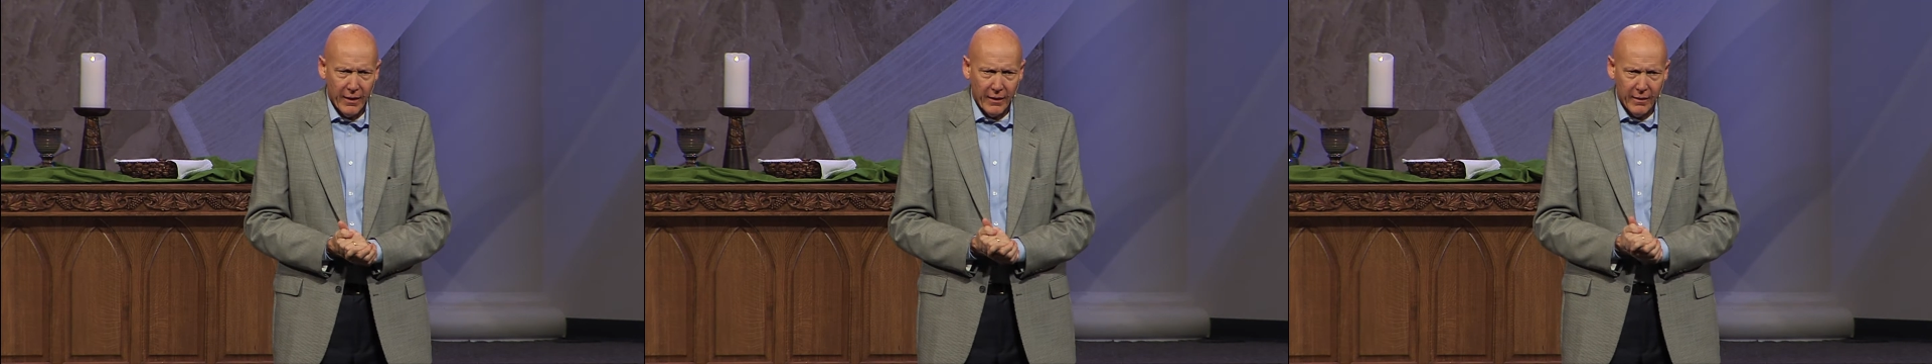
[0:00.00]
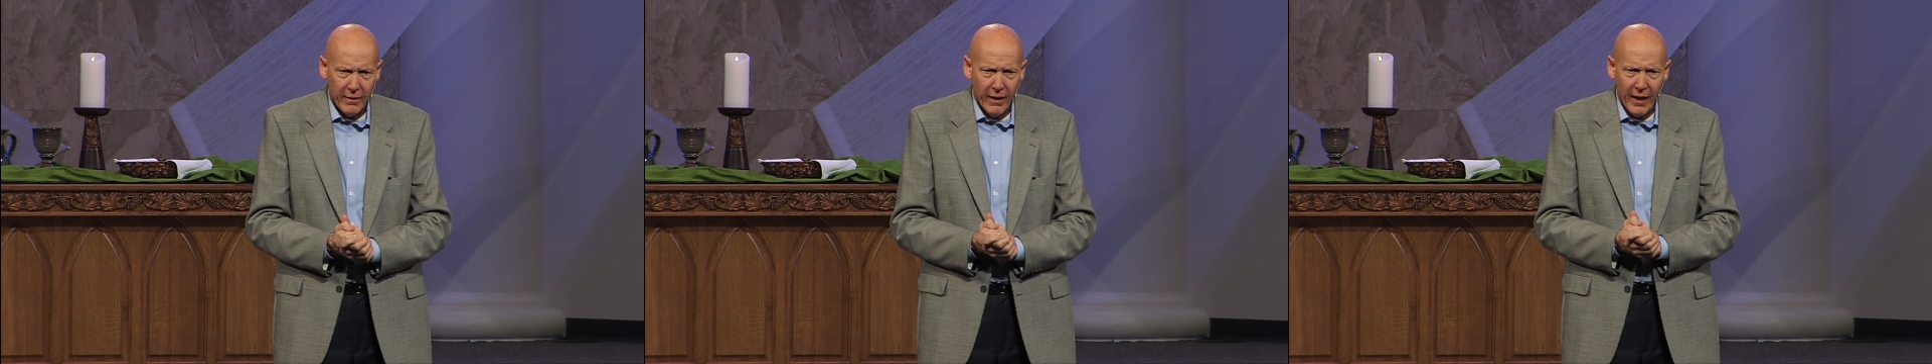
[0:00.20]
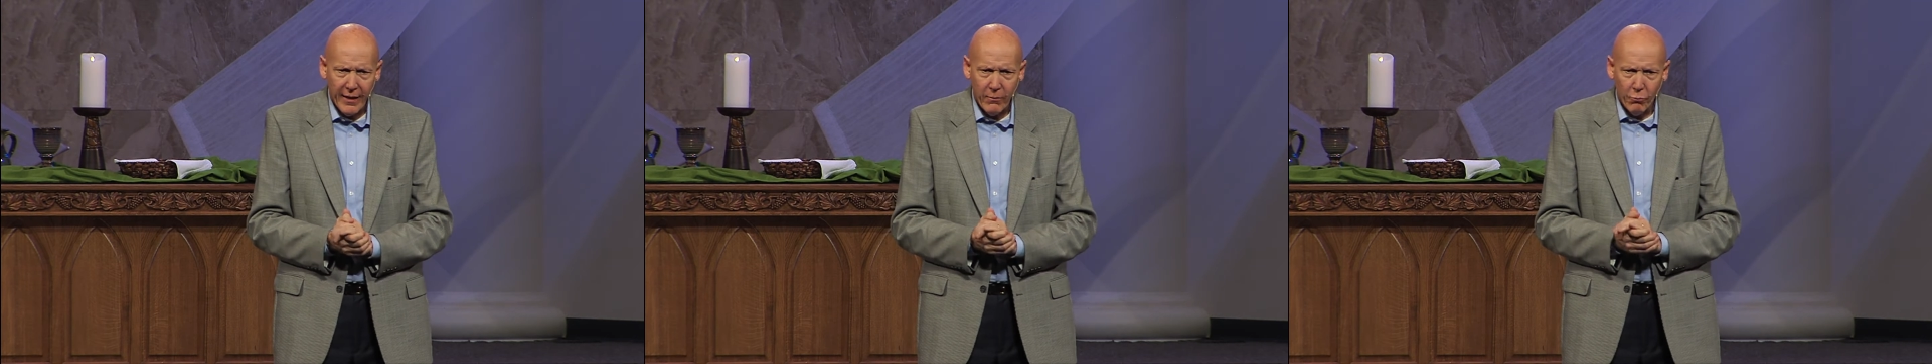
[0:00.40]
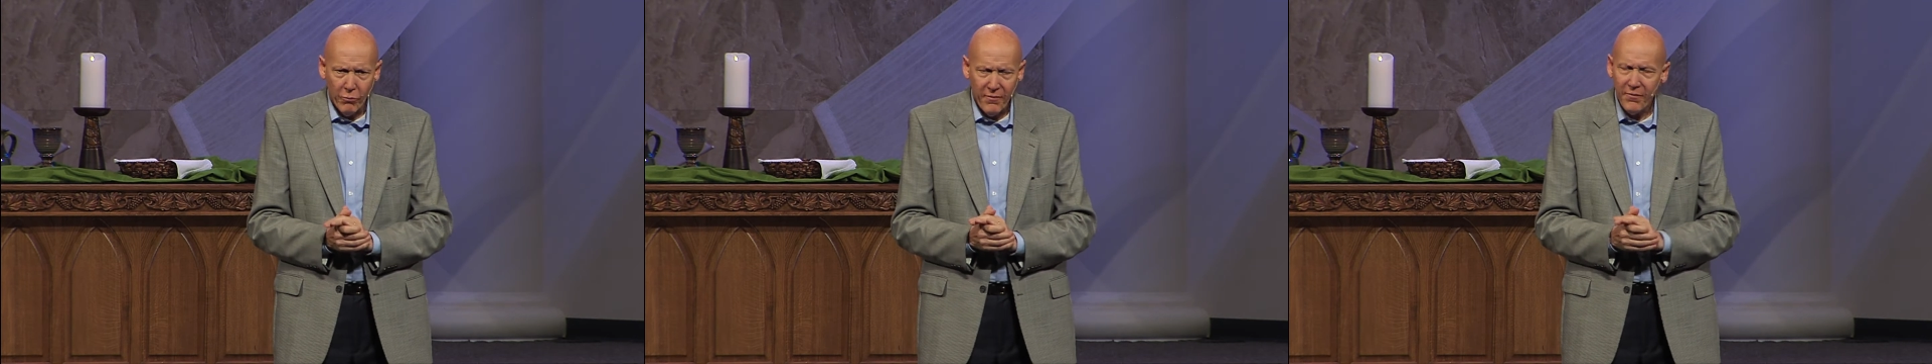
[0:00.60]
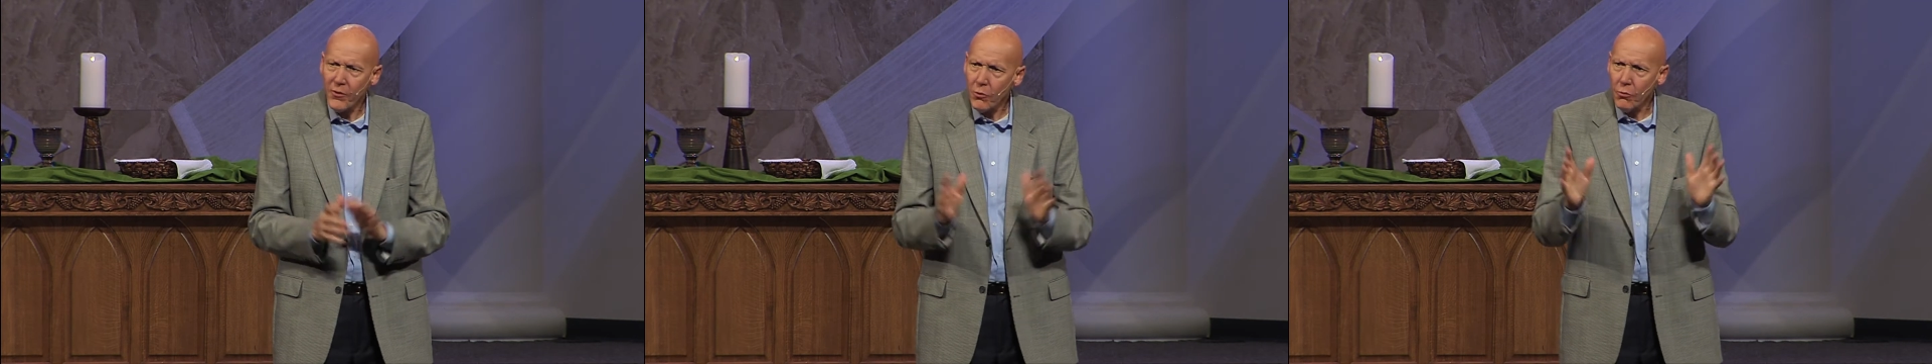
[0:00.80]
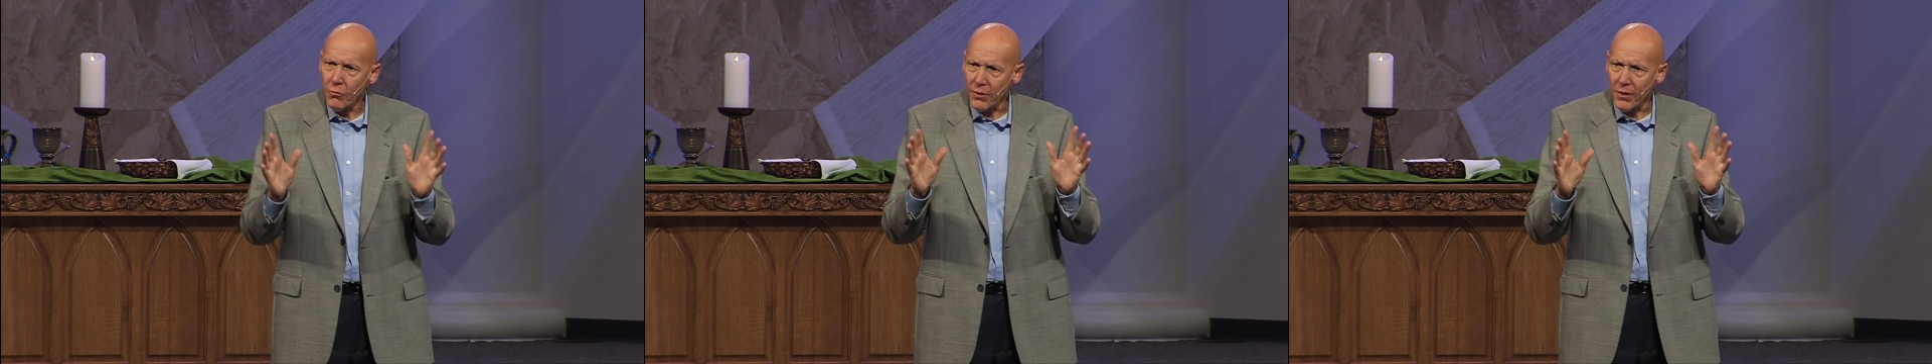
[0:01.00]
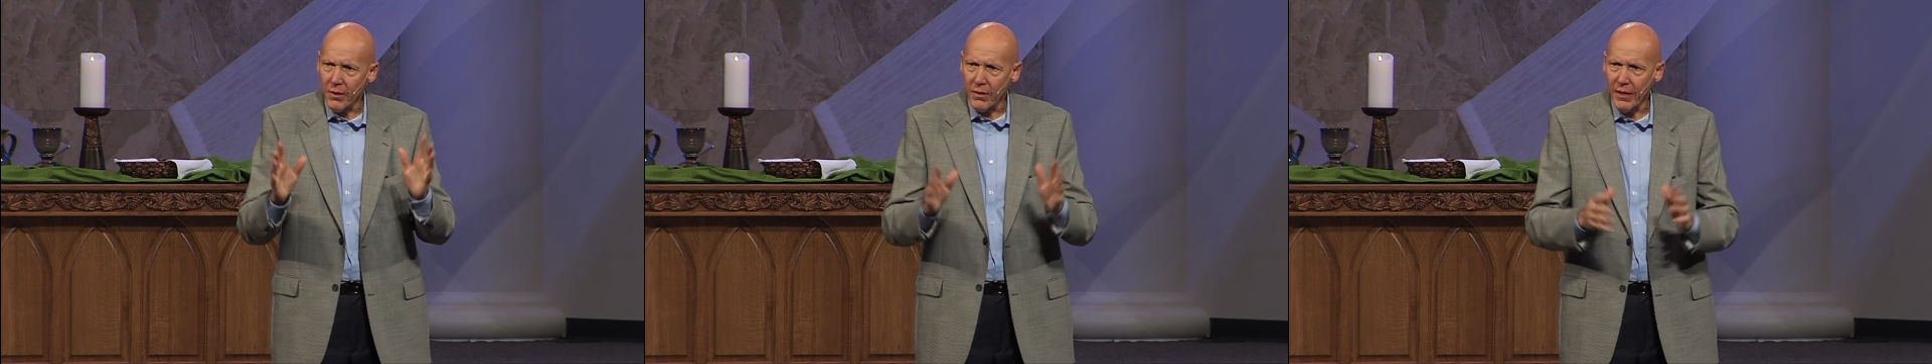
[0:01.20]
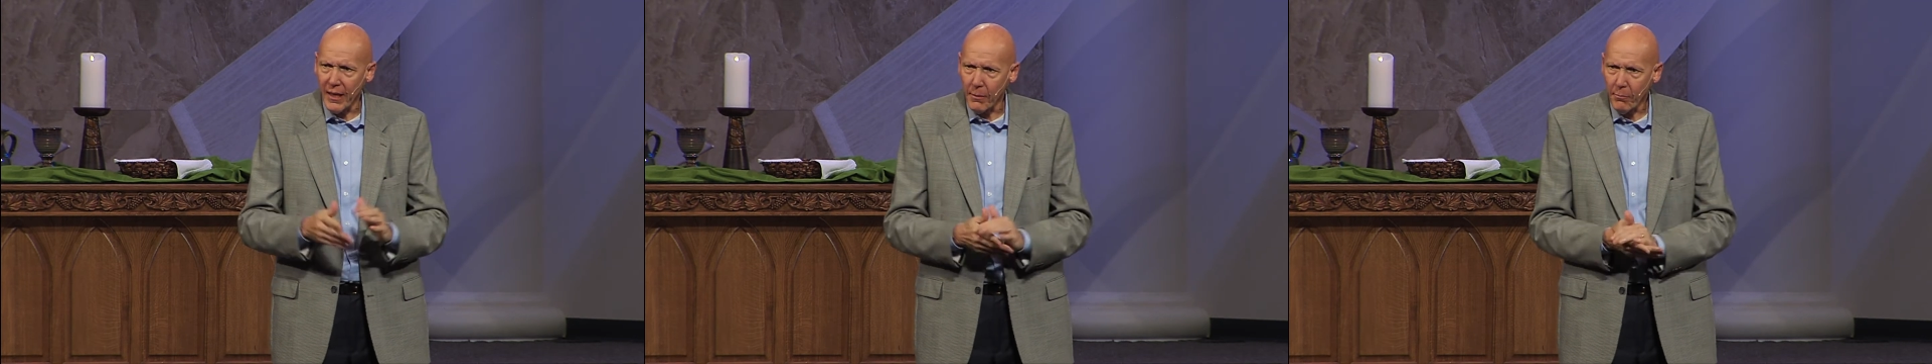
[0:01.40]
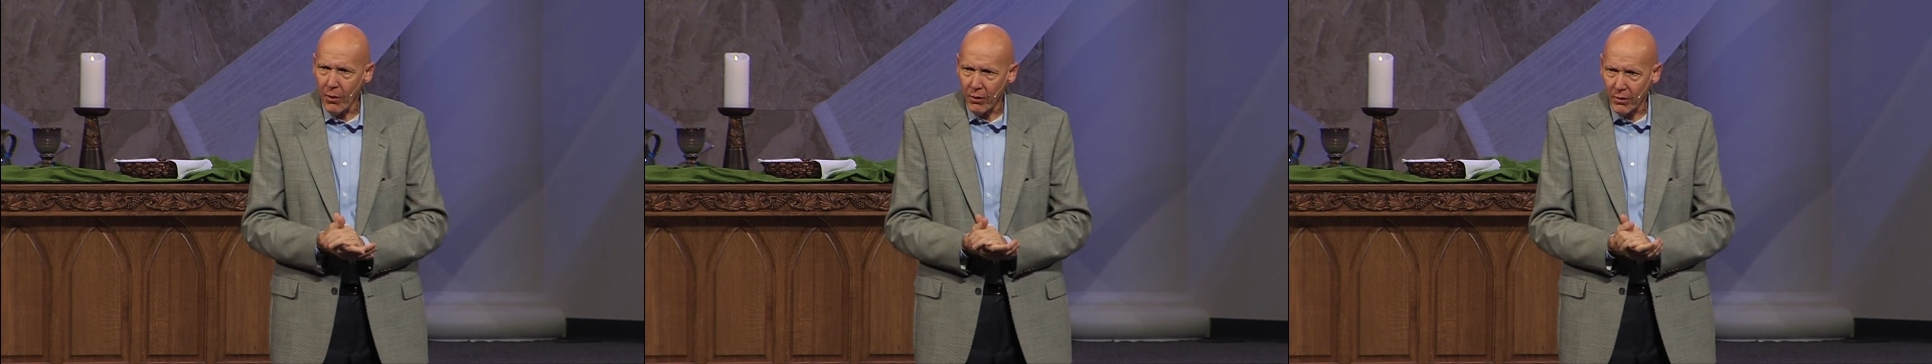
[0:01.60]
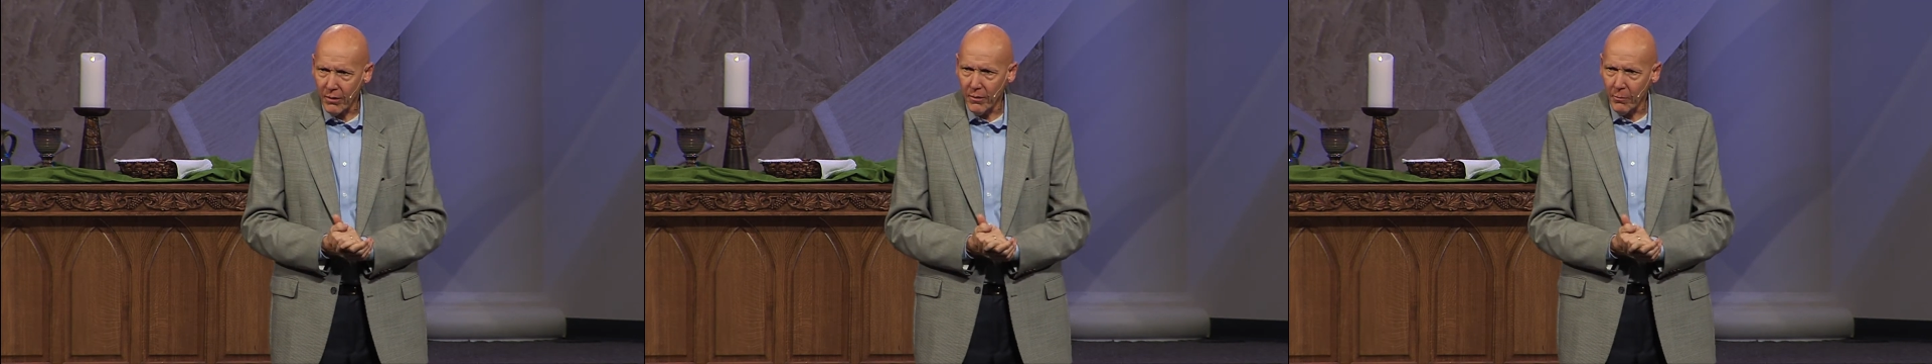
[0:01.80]
and I refused to take
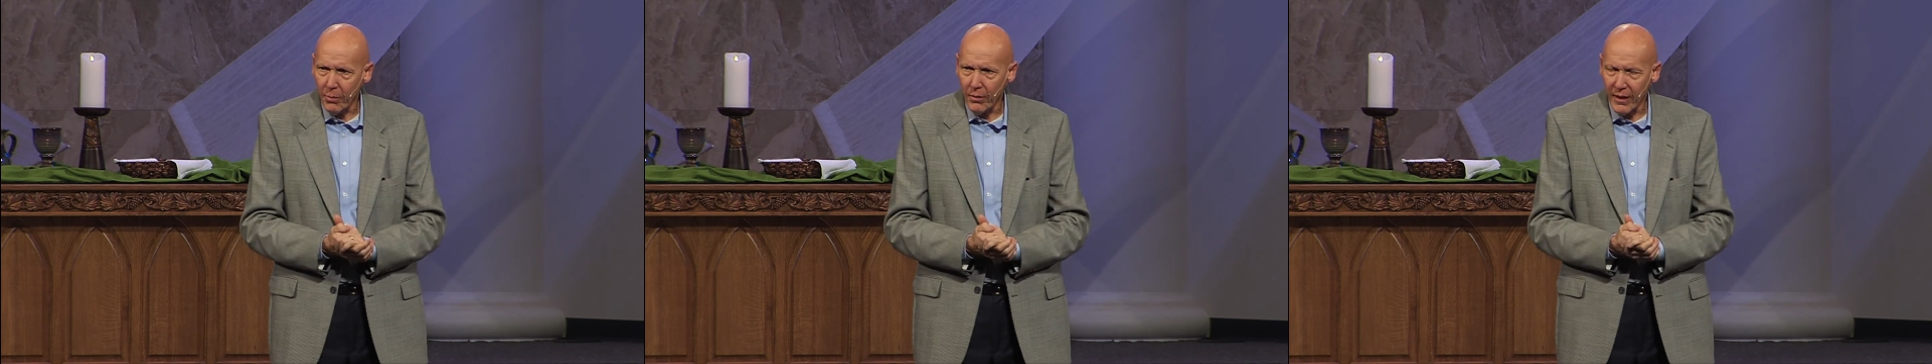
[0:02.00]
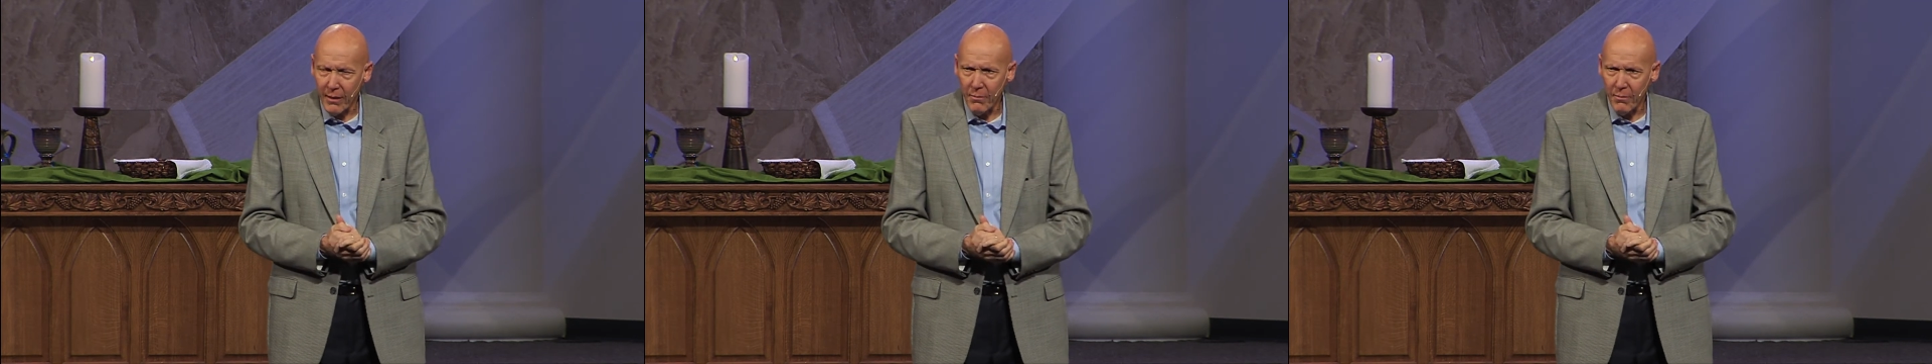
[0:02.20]
part in the play